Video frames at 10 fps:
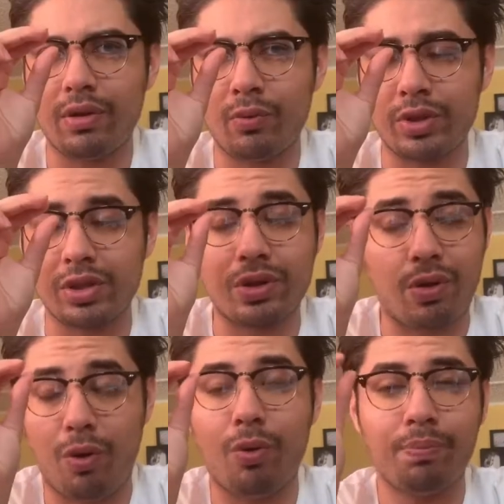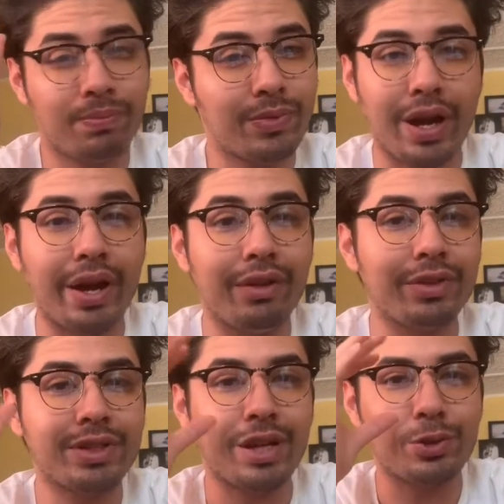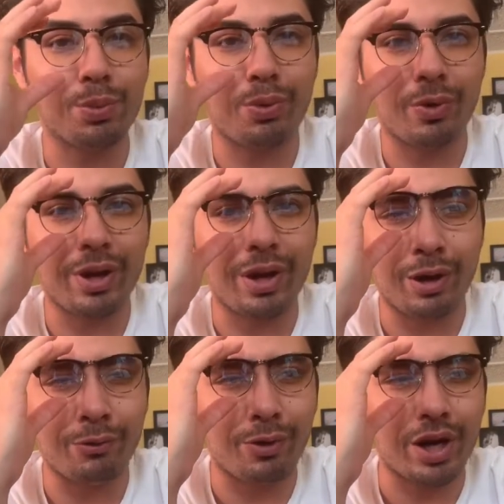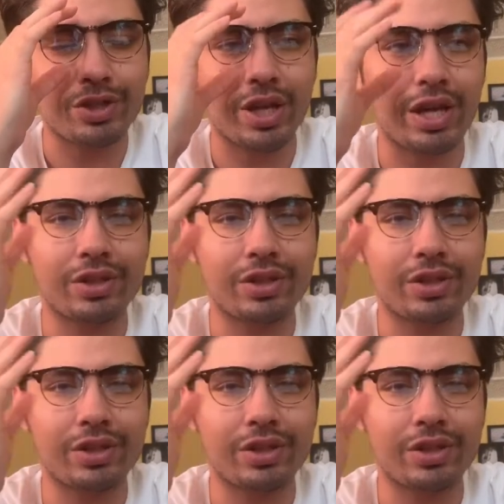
which is the whole kind of essential point of Watch Gang,